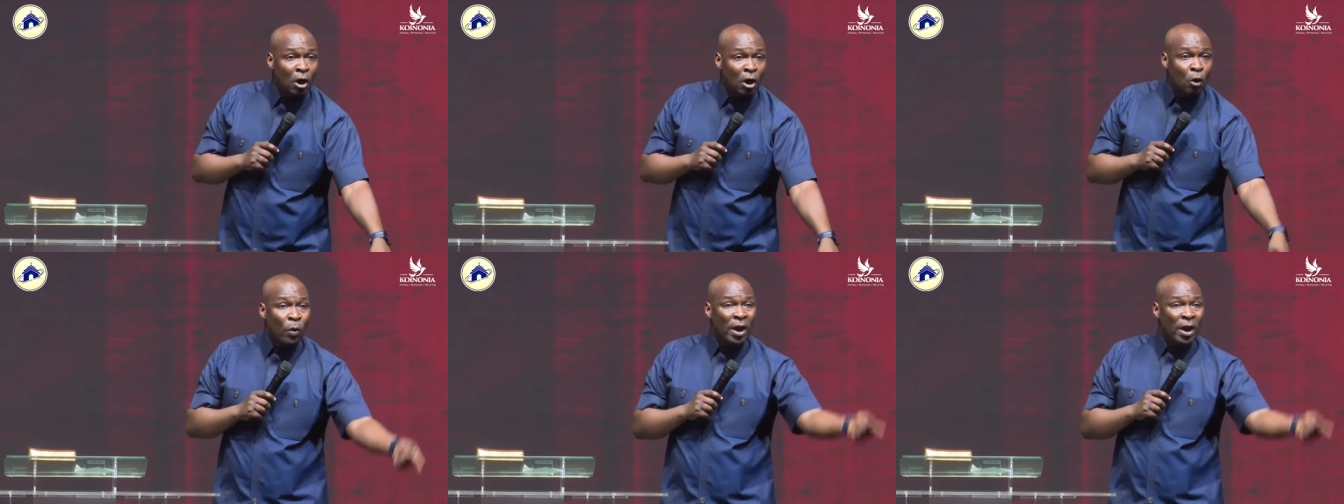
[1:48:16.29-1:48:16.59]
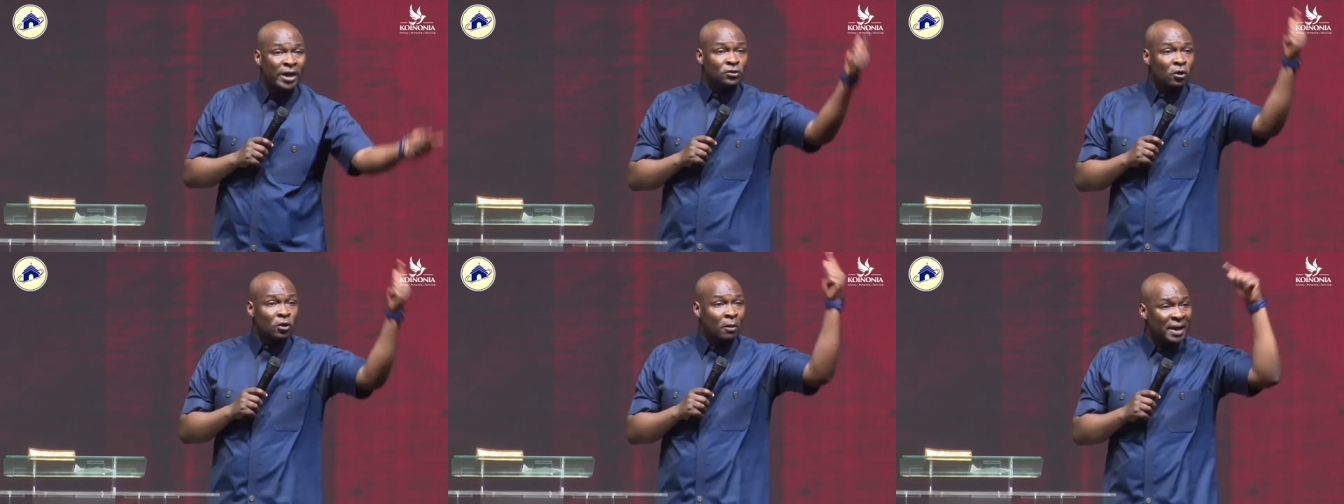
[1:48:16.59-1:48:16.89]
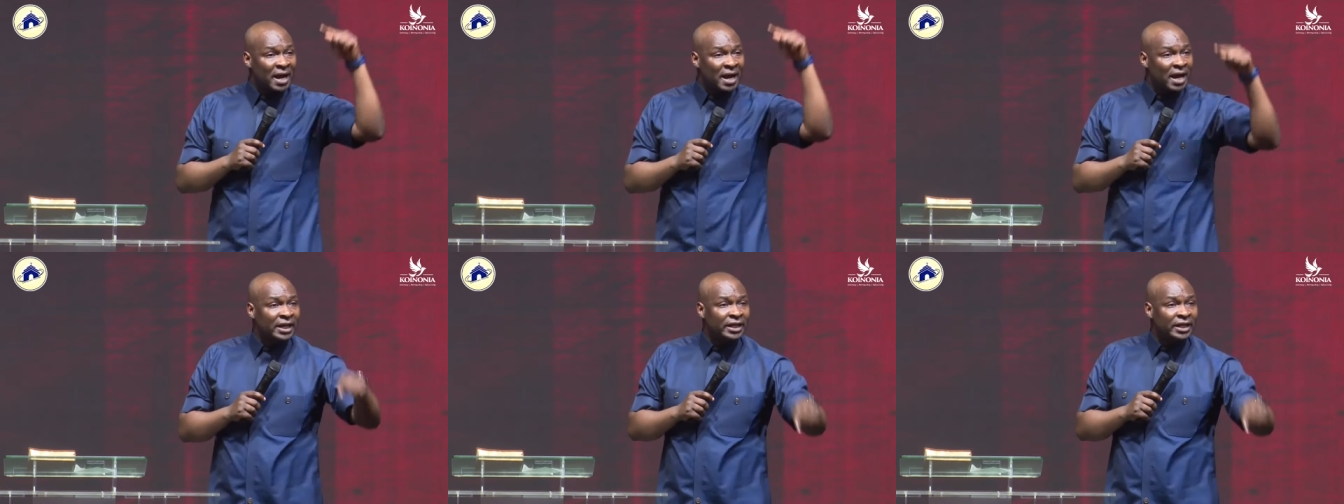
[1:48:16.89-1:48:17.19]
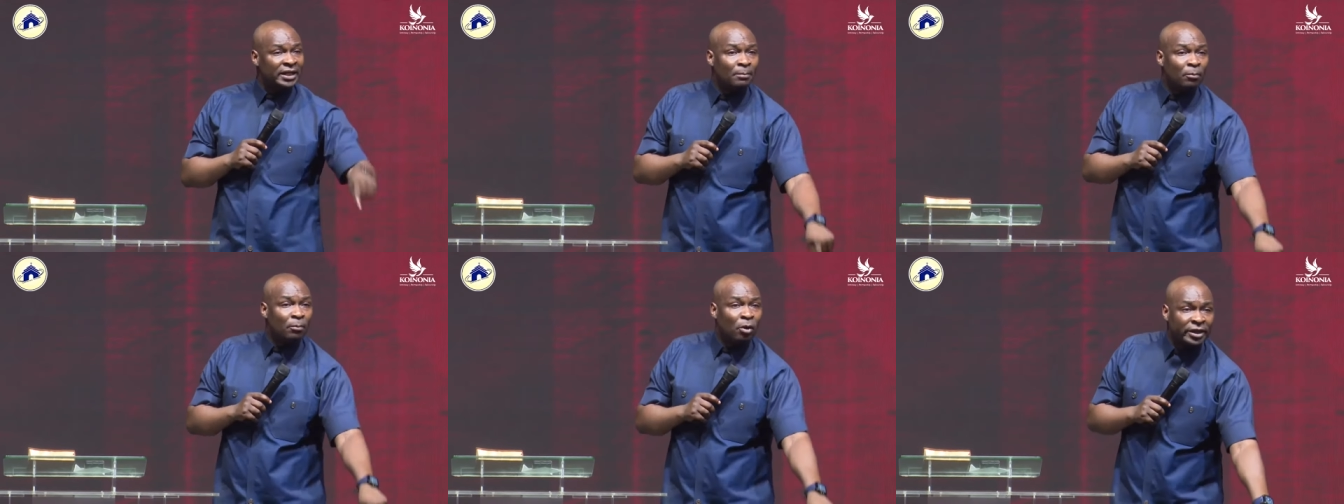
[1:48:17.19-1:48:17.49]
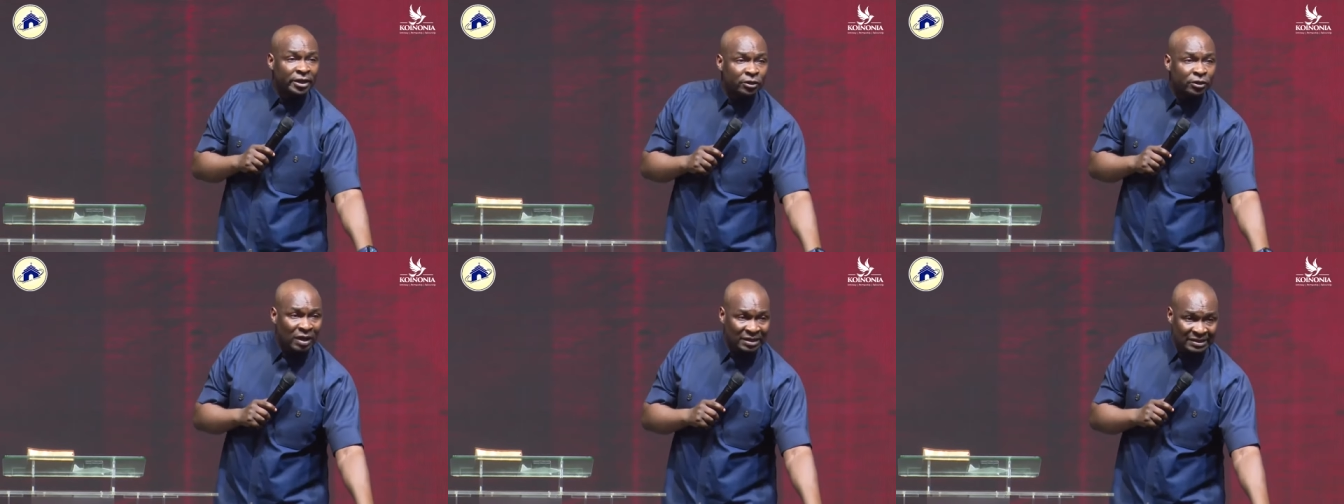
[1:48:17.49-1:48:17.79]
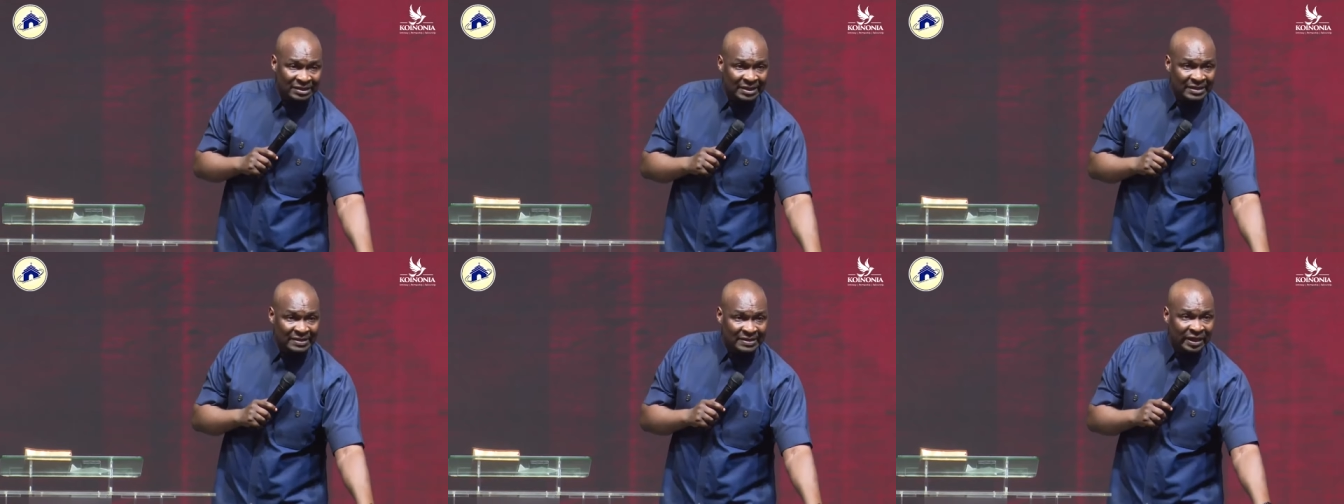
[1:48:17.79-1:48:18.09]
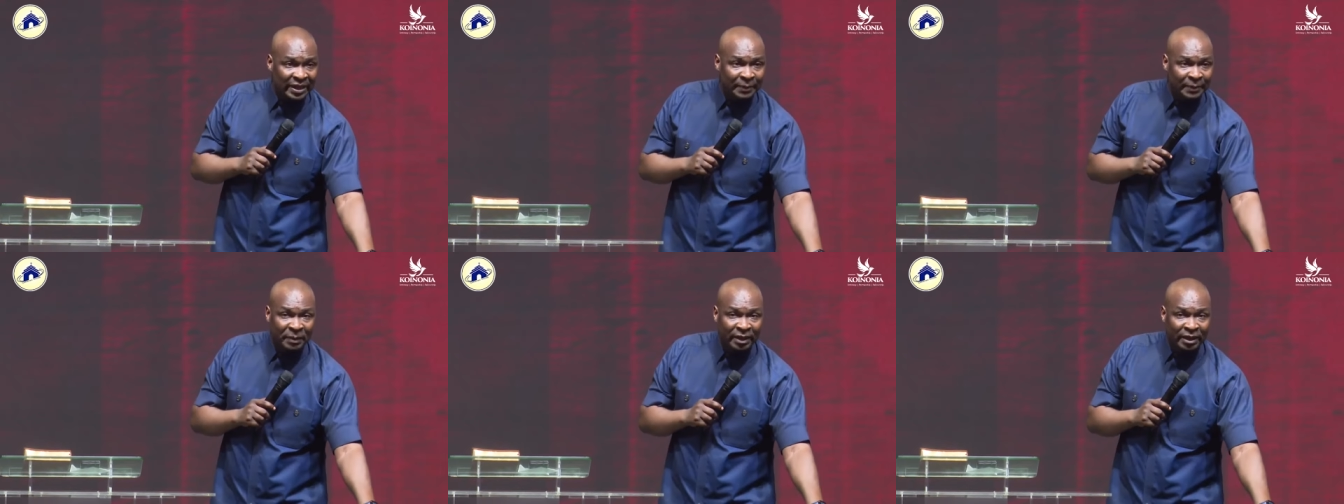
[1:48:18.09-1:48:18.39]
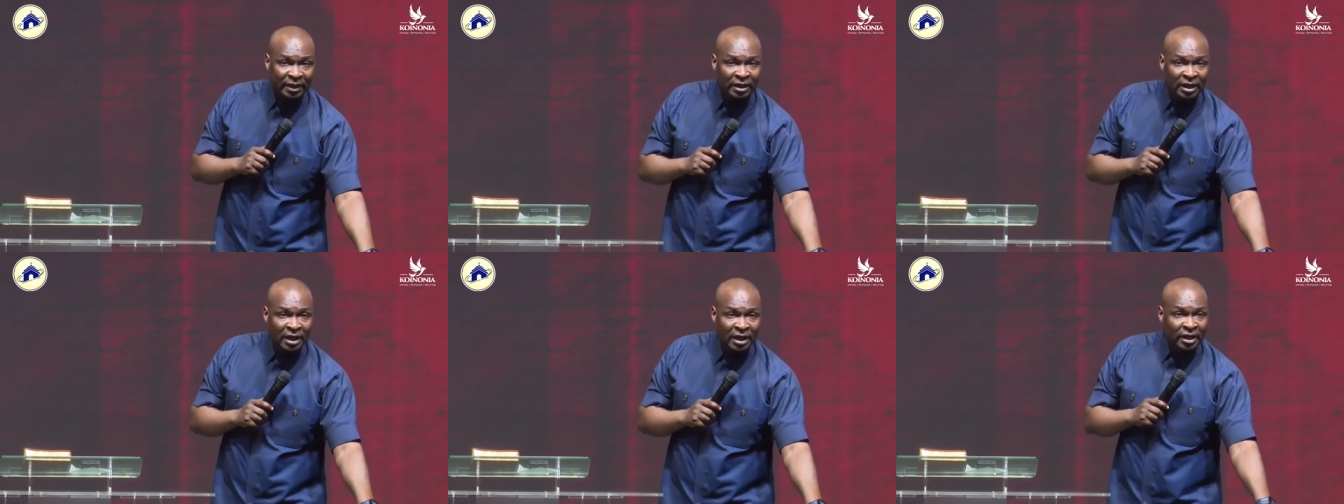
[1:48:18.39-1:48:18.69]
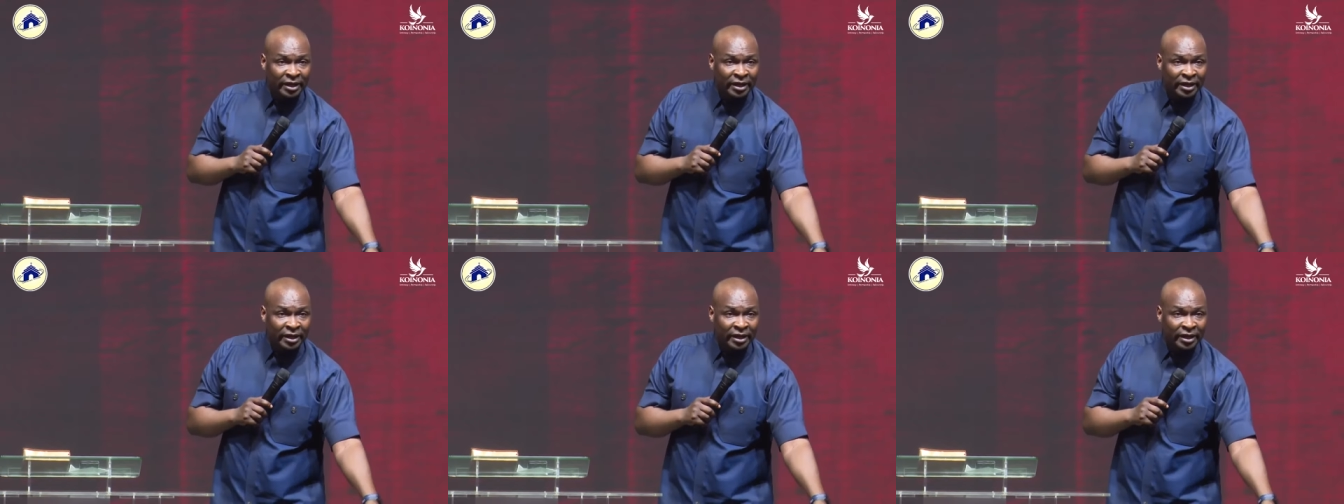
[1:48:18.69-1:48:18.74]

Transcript: wakes up early in the morning, you are still sleeping,